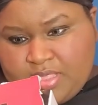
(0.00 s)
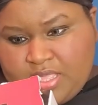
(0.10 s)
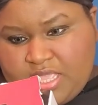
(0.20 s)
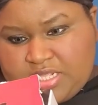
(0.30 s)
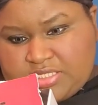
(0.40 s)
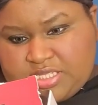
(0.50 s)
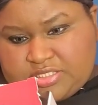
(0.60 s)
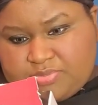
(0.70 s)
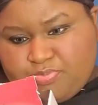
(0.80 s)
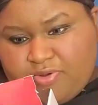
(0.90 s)
It says
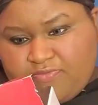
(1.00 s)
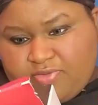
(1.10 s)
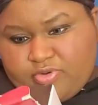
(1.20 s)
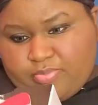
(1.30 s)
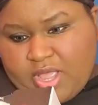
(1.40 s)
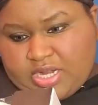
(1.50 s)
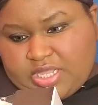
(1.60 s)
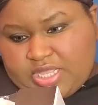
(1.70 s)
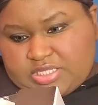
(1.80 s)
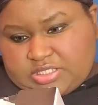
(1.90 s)
it's perfect for
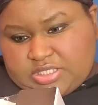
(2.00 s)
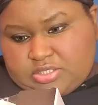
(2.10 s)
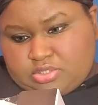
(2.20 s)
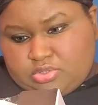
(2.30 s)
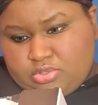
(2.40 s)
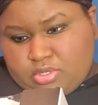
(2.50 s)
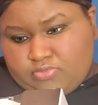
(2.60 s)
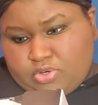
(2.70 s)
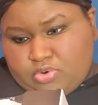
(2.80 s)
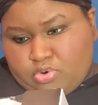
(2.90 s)
podcasting, studio
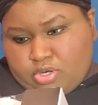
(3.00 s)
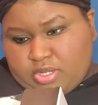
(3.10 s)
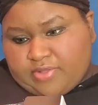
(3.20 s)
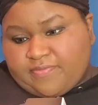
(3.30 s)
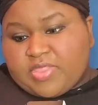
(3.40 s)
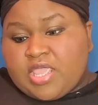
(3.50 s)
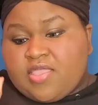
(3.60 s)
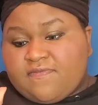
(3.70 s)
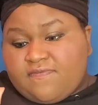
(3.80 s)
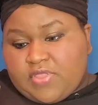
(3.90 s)
recording,
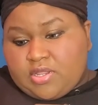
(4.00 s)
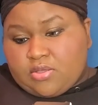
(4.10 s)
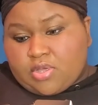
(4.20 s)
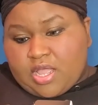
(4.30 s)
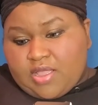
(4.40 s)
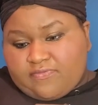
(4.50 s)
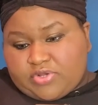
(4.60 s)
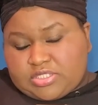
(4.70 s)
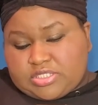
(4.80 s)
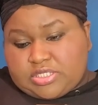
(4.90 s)
video
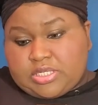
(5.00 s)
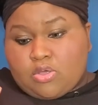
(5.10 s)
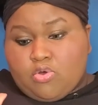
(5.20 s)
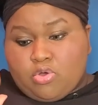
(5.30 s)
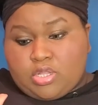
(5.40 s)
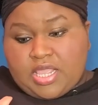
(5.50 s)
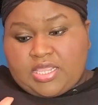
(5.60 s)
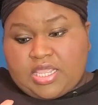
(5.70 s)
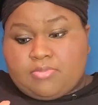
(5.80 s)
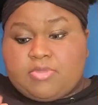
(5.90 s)
conferencing, online
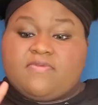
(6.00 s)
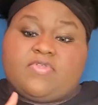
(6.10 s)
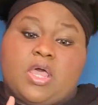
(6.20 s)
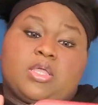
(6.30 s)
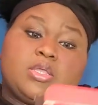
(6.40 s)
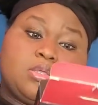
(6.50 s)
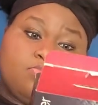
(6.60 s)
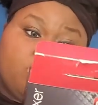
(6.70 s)
gaming, blogging, and more.